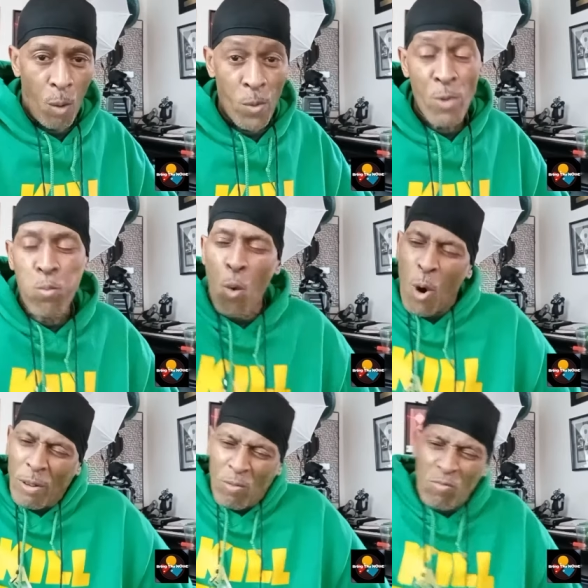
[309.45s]
We
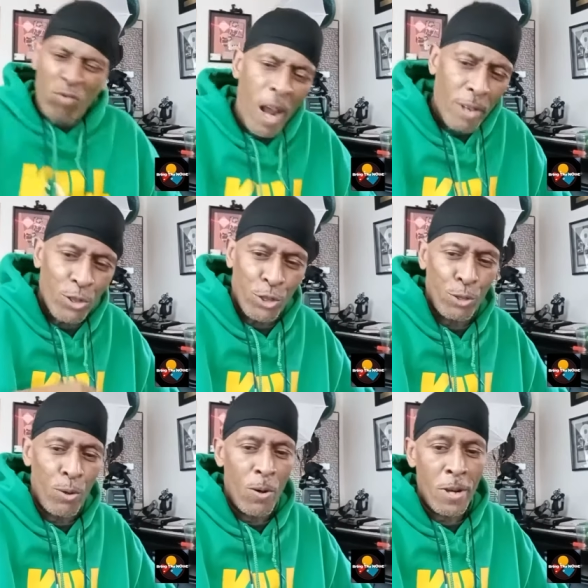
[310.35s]
want that
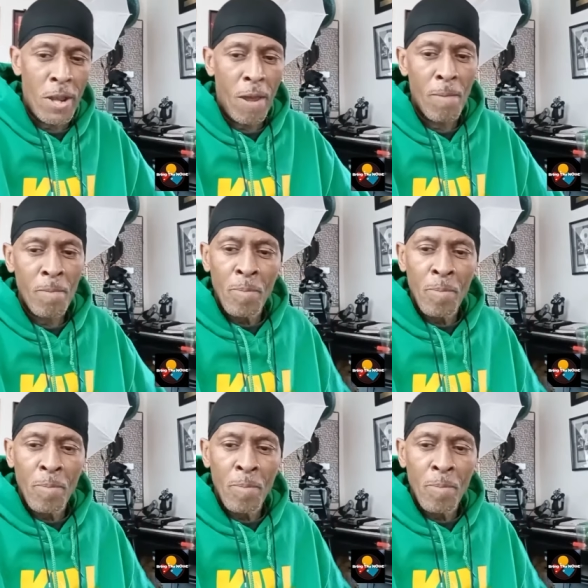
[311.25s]
shit on here.